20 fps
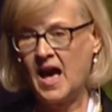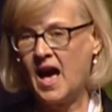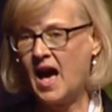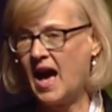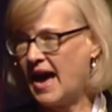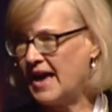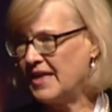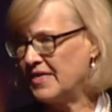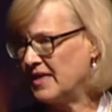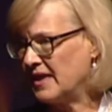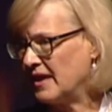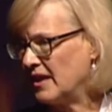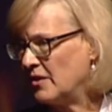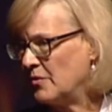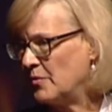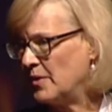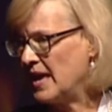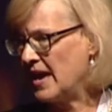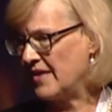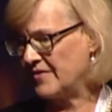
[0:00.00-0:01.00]
I think
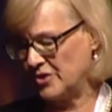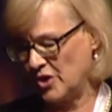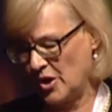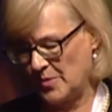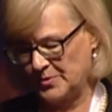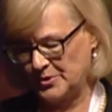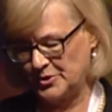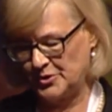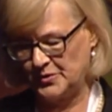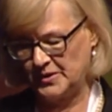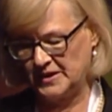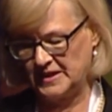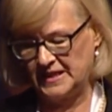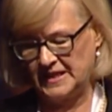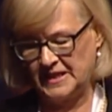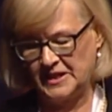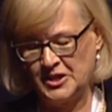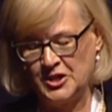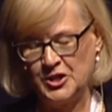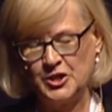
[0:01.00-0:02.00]
we have an
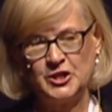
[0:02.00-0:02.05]
opportunity